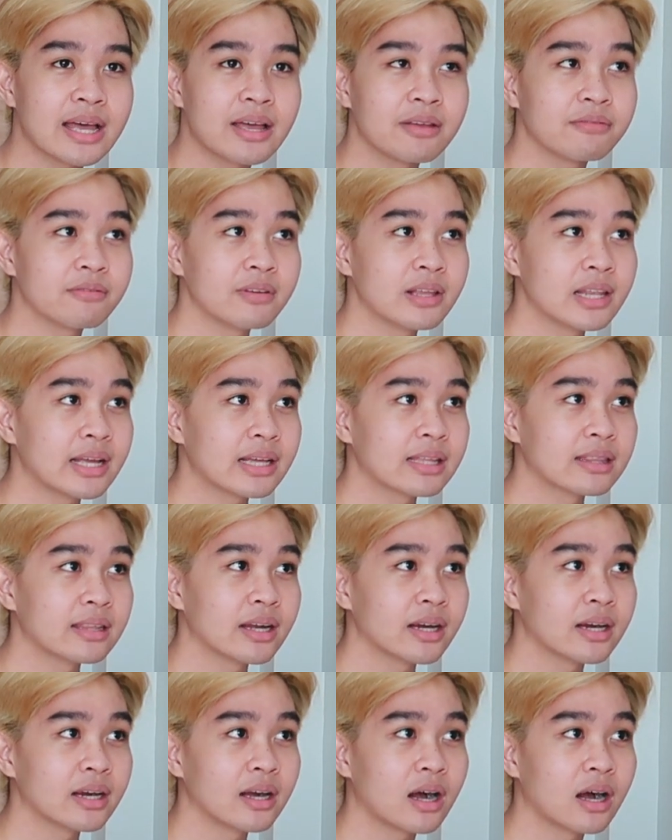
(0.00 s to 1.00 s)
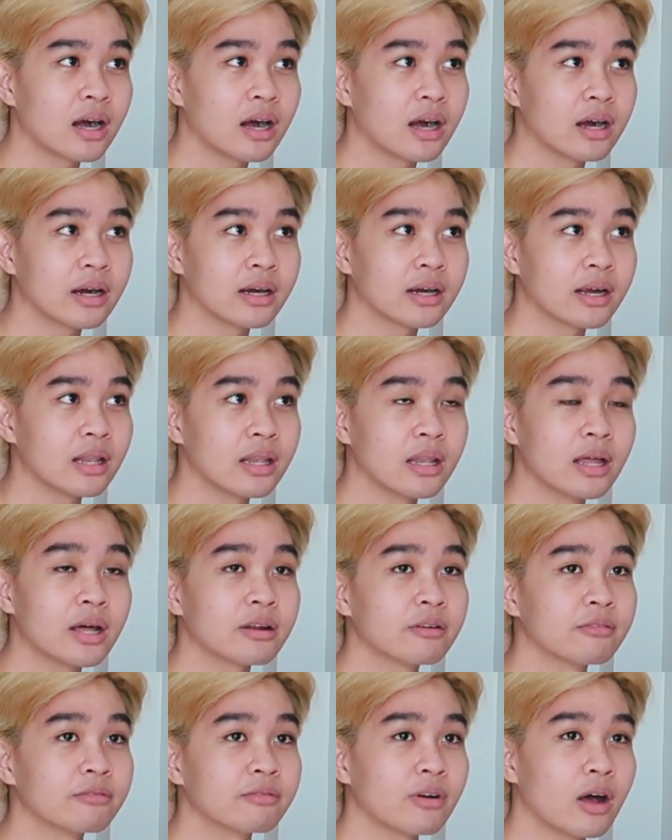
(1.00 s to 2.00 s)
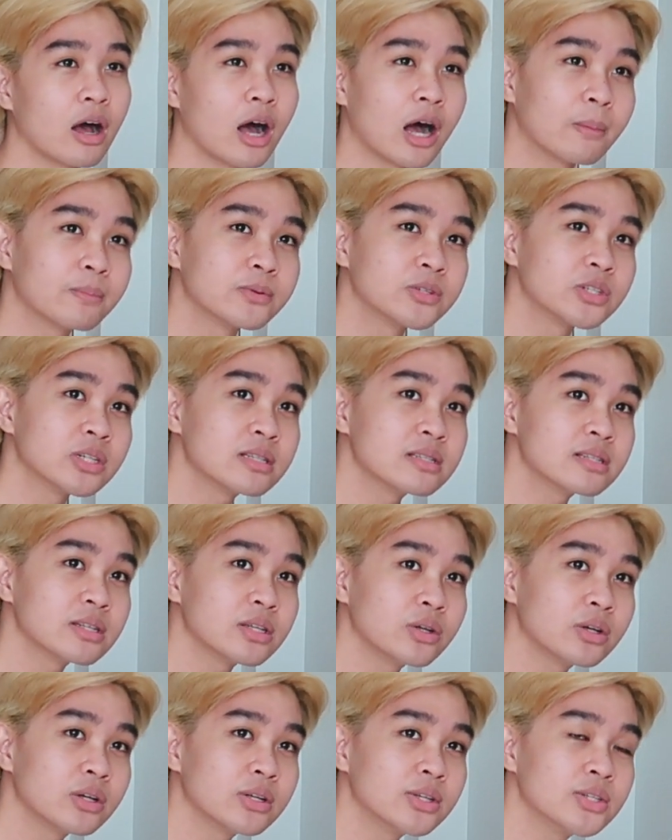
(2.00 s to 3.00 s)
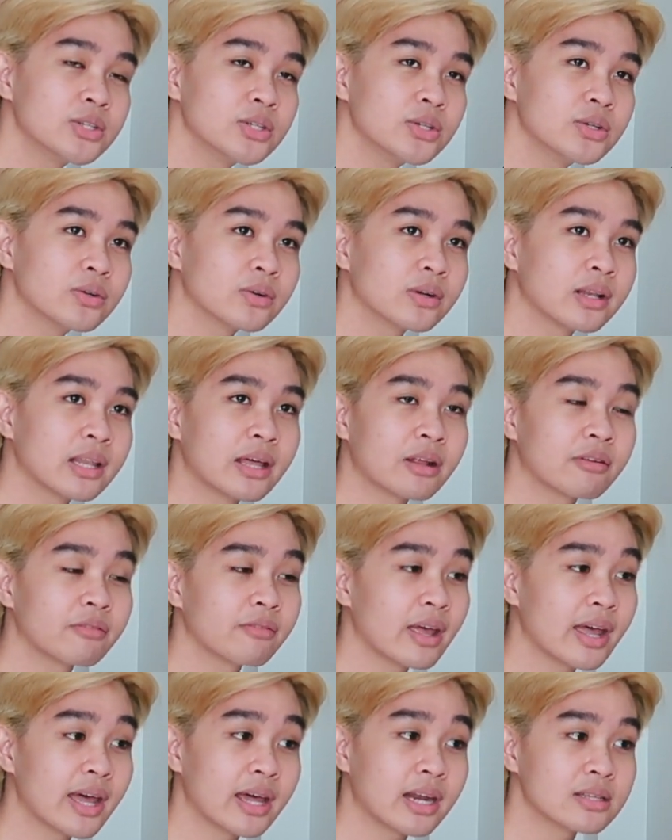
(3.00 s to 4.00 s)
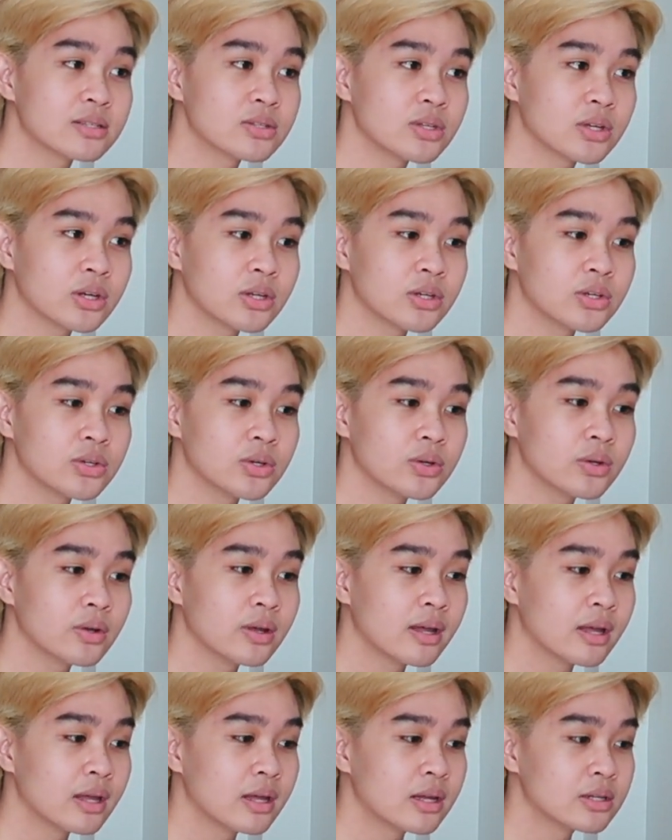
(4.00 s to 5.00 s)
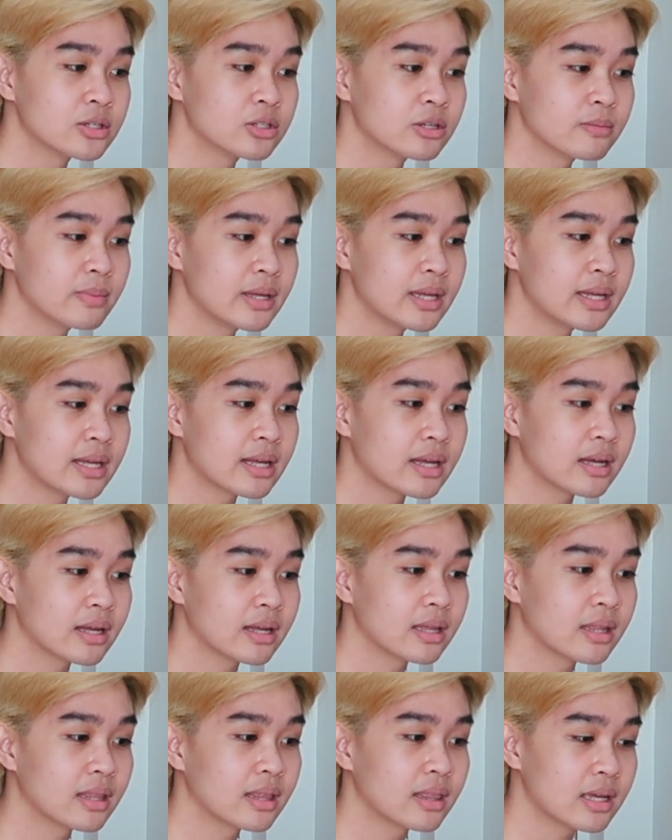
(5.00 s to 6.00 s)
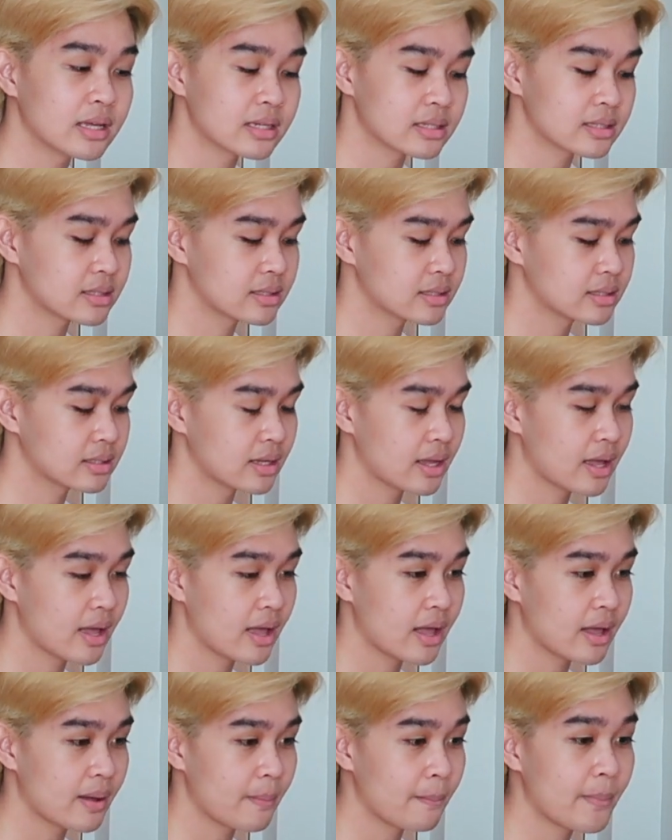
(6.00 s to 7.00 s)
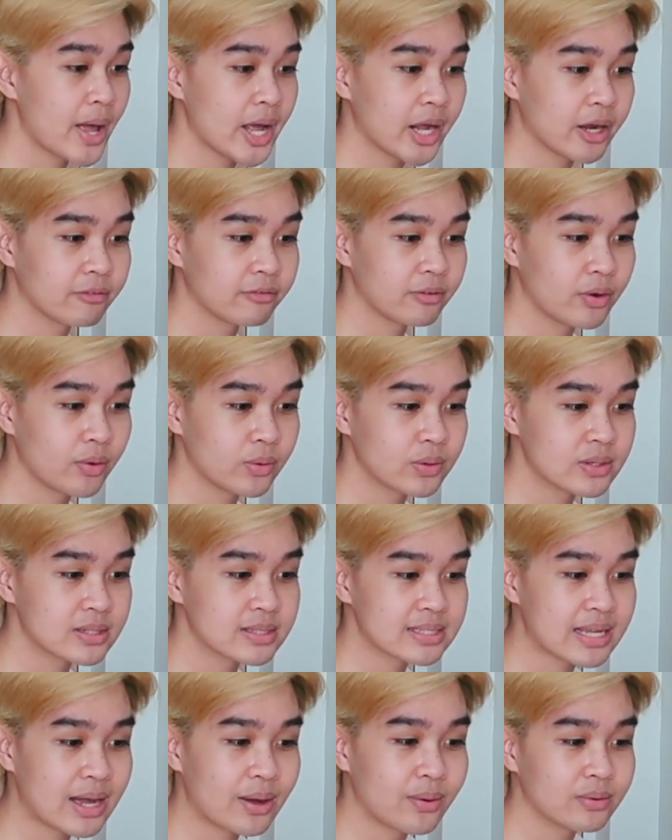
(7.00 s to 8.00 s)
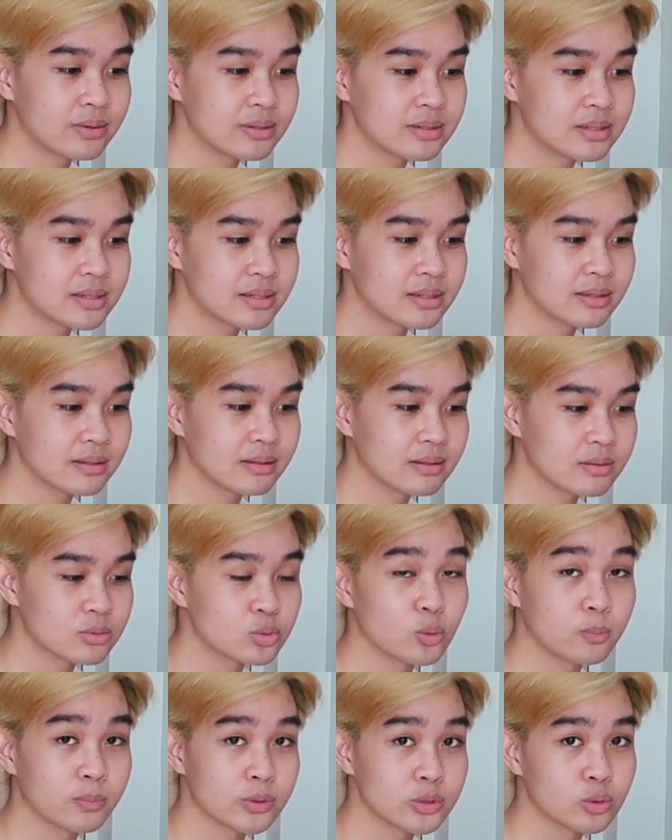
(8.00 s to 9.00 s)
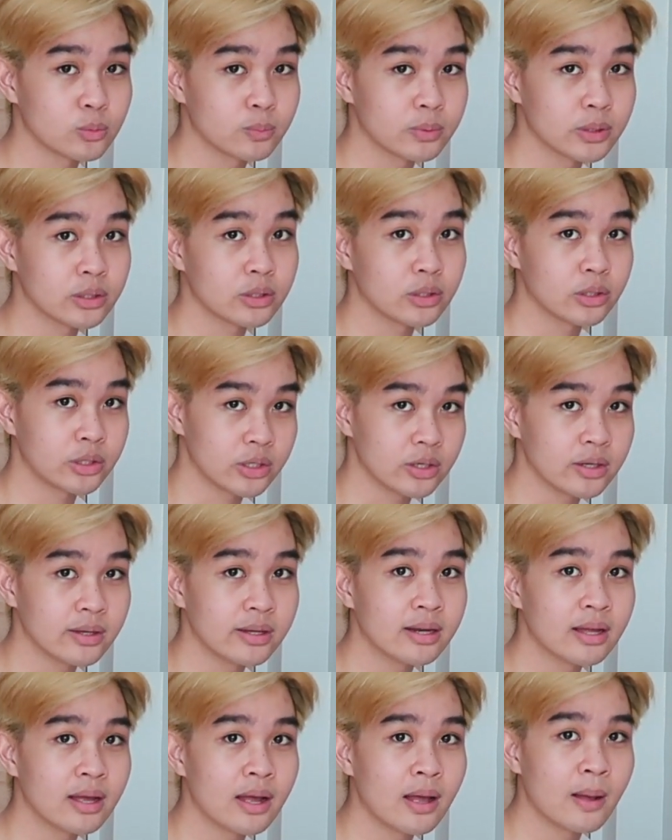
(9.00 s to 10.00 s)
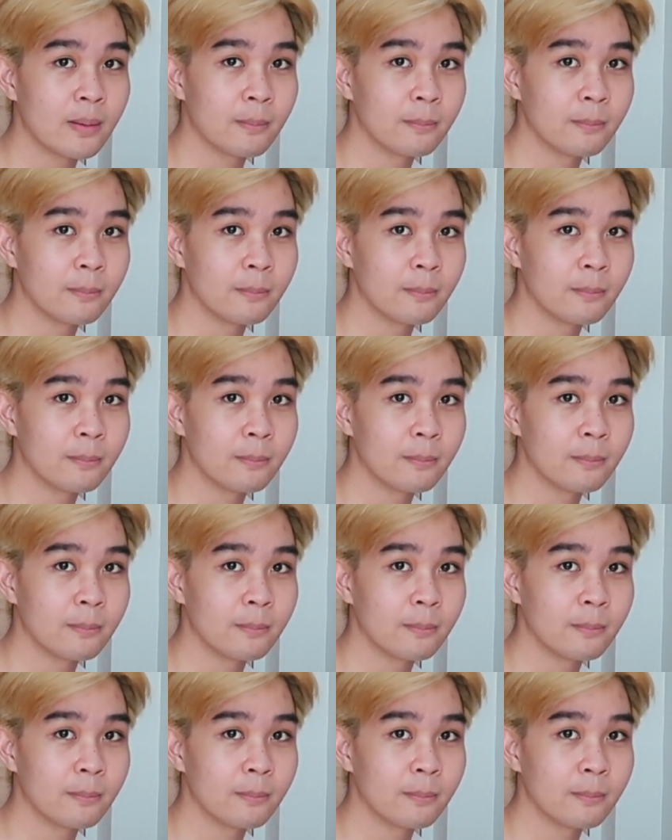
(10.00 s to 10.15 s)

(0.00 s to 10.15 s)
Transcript: I feel like there are a lot of options that you could do, or a lot of edits you can do to make this microphone sound super good.